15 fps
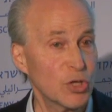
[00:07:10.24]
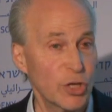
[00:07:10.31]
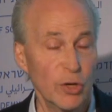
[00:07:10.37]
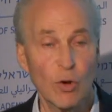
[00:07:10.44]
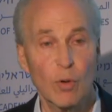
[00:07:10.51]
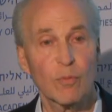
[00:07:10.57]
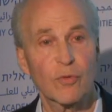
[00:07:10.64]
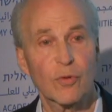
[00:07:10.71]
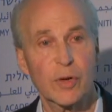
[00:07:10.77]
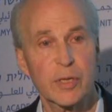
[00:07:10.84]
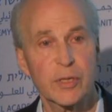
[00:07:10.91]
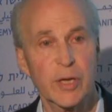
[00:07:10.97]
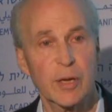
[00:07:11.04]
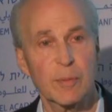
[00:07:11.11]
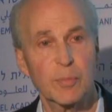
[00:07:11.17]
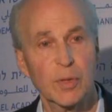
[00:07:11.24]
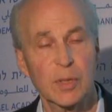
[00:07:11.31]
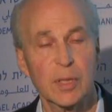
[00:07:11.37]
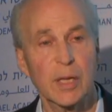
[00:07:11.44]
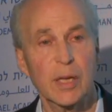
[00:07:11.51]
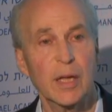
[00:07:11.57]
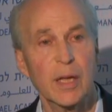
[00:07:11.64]
genome, for
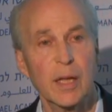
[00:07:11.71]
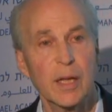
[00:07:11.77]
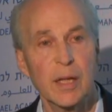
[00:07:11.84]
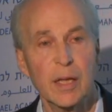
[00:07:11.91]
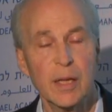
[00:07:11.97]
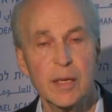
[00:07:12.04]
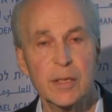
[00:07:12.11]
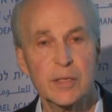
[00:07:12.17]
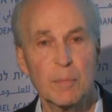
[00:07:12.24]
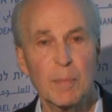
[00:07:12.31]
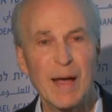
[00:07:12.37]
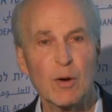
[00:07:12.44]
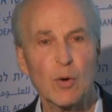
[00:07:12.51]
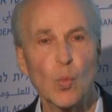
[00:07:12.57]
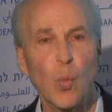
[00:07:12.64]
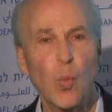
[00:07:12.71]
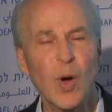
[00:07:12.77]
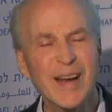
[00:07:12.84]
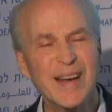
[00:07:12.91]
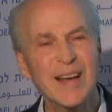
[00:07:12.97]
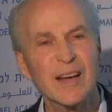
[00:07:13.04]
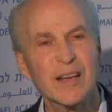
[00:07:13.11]
example, is about
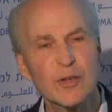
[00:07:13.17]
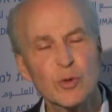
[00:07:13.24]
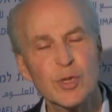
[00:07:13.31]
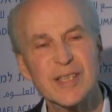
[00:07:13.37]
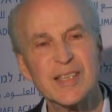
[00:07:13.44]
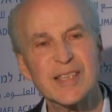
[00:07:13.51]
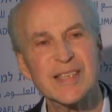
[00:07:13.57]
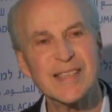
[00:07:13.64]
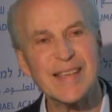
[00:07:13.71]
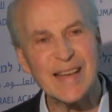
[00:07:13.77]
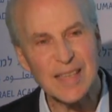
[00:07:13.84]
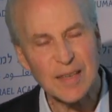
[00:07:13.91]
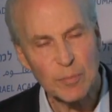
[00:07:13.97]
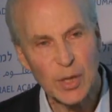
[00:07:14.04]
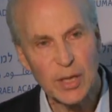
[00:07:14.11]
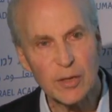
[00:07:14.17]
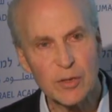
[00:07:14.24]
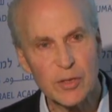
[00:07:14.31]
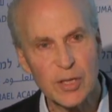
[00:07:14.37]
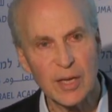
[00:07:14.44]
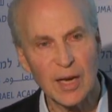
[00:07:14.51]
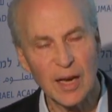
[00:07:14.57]
100
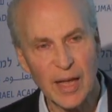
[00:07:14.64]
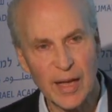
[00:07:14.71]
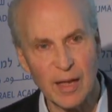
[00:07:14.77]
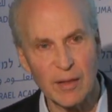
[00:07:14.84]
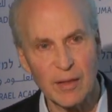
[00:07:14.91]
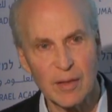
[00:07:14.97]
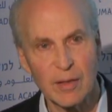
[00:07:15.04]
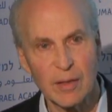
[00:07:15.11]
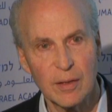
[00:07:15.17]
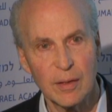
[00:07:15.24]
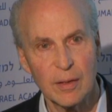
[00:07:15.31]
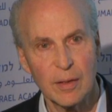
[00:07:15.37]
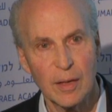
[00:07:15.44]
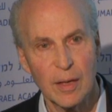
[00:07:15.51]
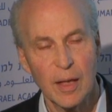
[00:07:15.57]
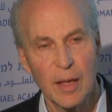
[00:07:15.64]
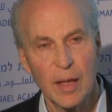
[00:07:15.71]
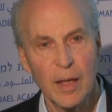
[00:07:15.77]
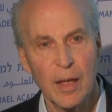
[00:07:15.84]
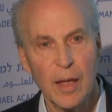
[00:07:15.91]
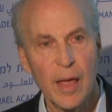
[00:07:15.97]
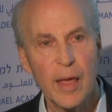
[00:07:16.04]
centimeters in length,
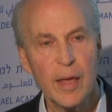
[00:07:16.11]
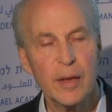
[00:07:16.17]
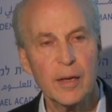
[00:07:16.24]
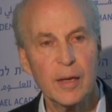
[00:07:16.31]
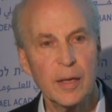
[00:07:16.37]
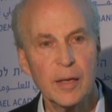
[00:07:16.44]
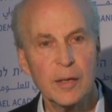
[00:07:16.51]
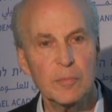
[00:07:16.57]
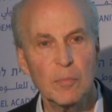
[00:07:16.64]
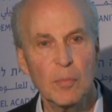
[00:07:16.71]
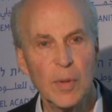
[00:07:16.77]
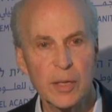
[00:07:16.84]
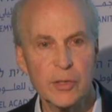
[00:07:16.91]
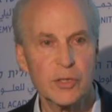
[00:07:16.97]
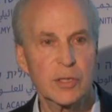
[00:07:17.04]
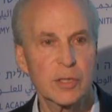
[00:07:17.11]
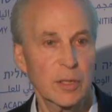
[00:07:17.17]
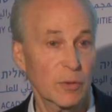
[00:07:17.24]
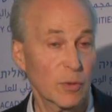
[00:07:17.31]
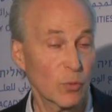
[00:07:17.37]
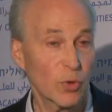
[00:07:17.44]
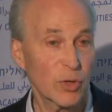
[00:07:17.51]
and it must
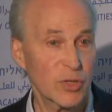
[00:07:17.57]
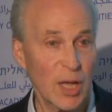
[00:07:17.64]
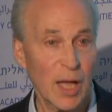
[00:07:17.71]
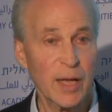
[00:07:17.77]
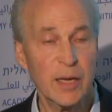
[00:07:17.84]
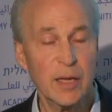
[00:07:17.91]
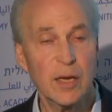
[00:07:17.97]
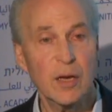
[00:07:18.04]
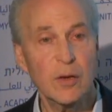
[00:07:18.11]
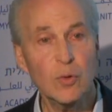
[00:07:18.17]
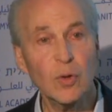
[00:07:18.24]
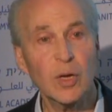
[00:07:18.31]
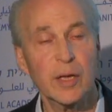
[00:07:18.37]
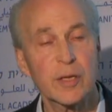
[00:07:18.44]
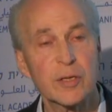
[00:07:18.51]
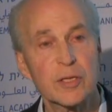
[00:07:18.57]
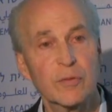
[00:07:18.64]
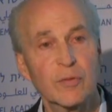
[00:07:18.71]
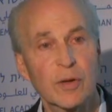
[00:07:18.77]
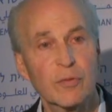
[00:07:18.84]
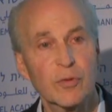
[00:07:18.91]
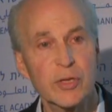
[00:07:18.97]
reside in a nucleus of
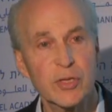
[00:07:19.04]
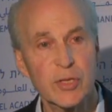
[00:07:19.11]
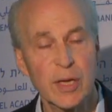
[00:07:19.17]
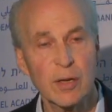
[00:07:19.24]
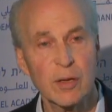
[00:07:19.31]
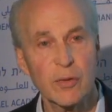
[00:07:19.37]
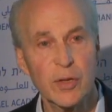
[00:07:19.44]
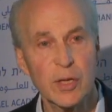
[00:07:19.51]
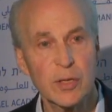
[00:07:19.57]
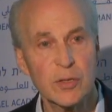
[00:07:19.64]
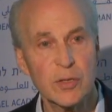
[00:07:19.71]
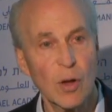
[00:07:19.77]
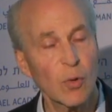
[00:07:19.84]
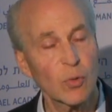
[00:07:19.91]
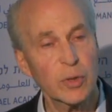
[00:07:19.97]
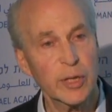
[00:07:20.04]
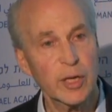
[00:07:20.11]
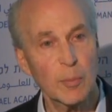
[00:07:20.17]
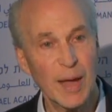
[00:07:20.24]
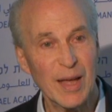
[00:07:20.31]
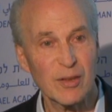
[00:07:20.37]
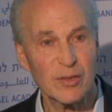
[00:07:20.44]
every cell that is only
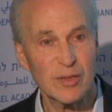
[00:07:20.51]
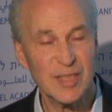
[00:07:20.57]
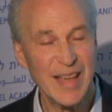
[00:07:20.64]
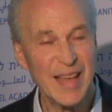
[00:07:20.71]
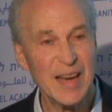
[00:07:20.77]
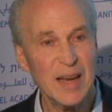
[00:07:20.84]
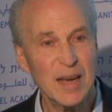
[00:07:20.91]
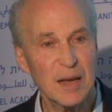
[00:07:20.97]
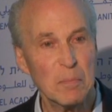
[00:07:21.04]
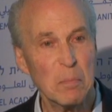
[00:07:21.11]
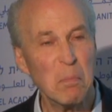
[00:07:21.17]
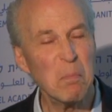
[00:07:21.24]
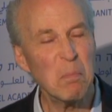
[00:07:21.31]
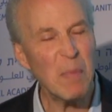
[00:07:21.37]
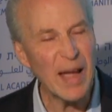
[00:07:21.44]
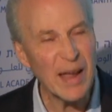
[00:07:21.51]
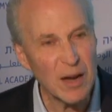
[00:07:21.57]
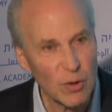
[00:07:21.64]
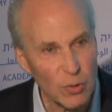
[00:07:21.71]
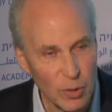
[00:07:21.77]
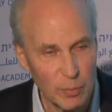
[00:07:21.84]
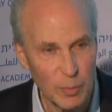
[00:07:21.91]
about 10
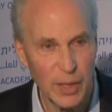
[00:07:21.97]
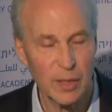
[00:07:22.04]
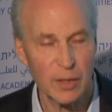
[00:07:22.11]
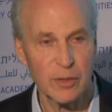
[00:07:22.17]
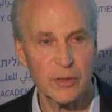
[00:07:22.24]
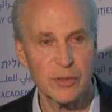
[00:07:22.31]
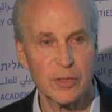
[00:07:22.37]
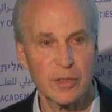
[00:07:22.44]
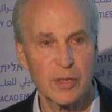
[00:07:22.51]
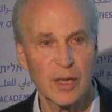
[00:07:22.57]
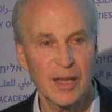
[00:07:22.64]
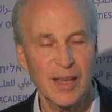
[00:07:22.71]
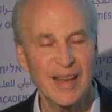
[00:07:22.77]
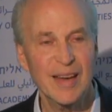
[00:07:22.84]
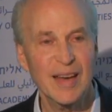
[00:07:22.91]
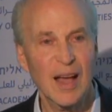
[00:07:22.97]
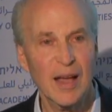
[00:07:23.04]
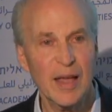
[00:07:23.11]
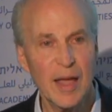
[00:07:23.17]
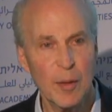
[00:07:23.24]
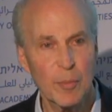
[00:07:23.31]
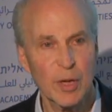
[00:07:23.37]
micrometers in
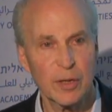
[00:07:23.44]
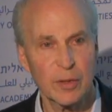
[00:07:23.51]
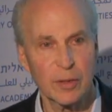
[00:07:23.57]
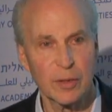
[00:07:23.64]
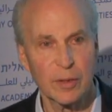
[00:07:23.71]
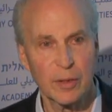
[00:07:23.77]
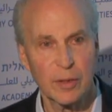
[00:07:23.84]
diameter.